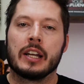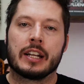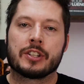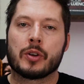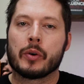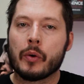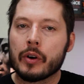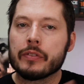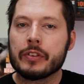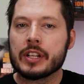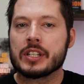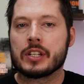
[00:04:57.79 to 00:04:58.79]
And so in order
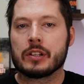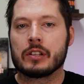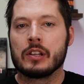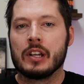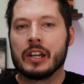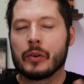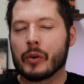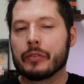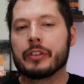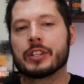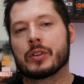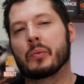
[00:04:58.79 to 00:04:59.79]
for this to
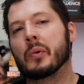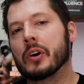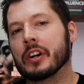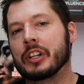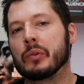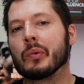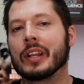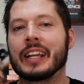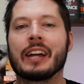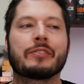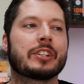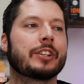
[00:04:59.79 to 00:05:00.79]
work, you really
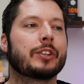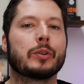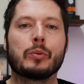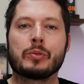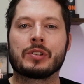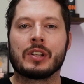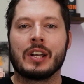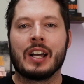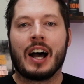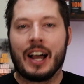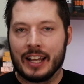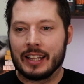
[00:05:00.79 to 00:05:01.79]
have to use
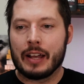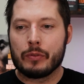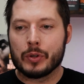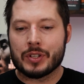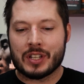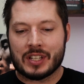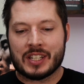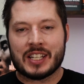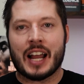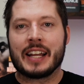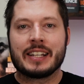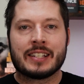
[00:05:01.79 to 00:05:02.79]
HighLevel's
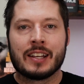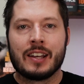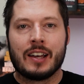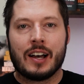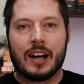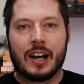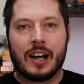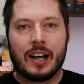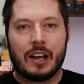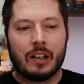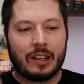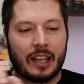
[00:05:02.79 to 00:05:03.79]
site,
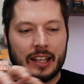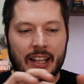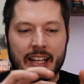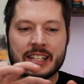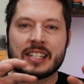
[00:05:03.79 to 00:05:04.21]
like